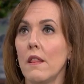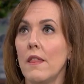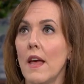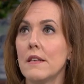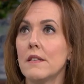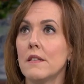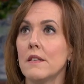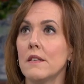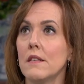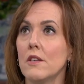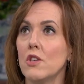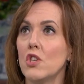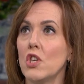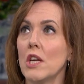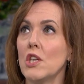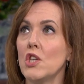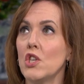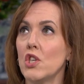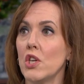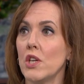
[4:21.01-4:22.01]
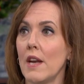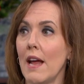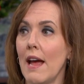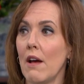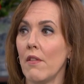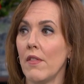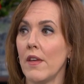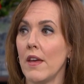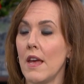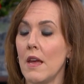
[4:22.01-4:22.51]
there's this suggestion now
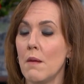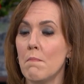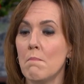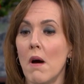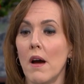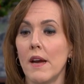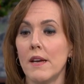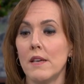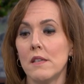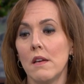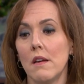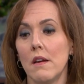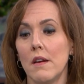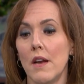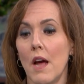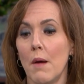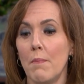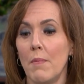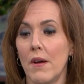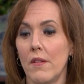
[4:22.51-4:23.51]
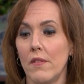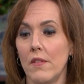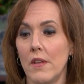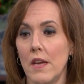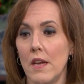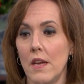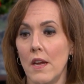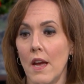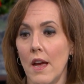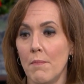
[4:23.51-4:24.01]
that he might turn up at
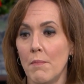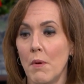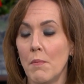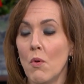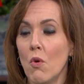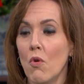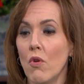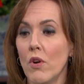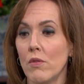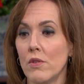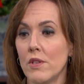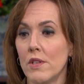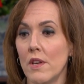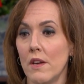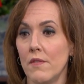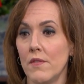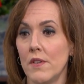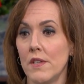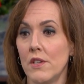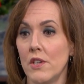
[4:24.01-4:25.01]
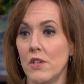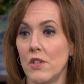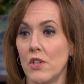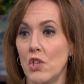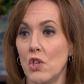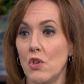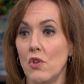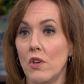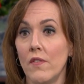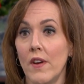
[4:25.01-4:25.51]
the a memorial service to the
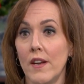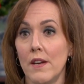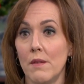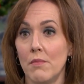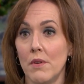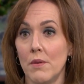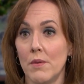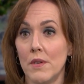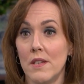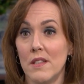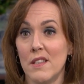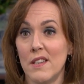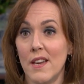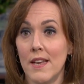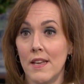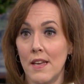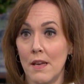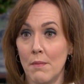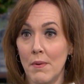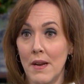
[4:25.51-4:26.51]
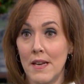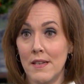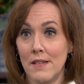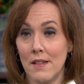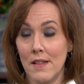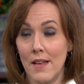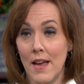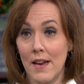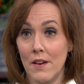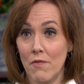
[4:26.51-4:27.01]
Duke of Edinburgh, which is taking place at
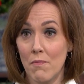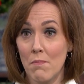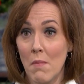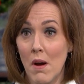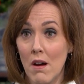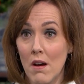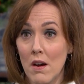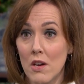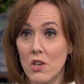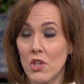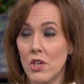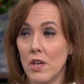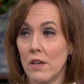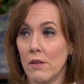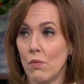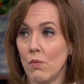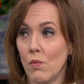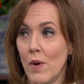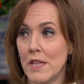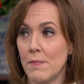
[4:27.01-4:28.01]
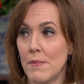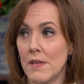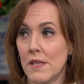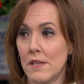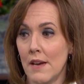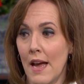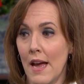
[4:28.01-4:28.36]
the end of March at Westminster